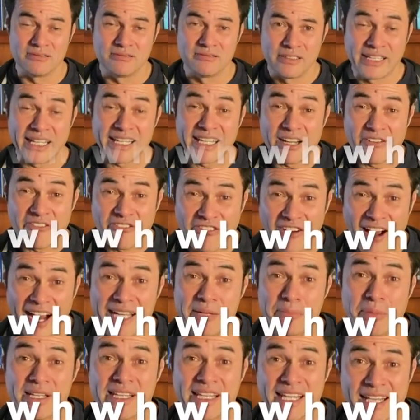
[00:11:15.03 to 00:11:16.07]
They get fined
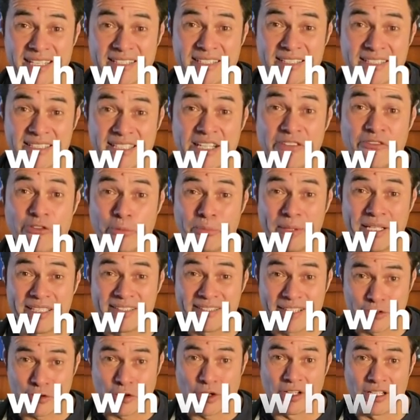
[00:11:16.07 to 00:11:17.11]
by the SEC for being
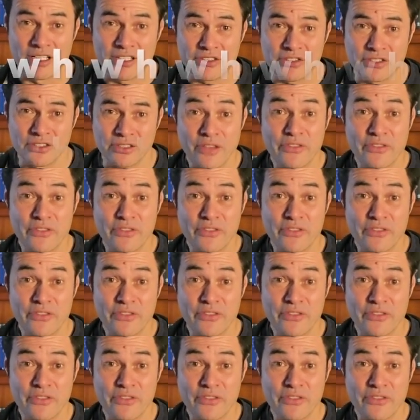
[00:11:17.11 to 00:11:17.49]
dishonest.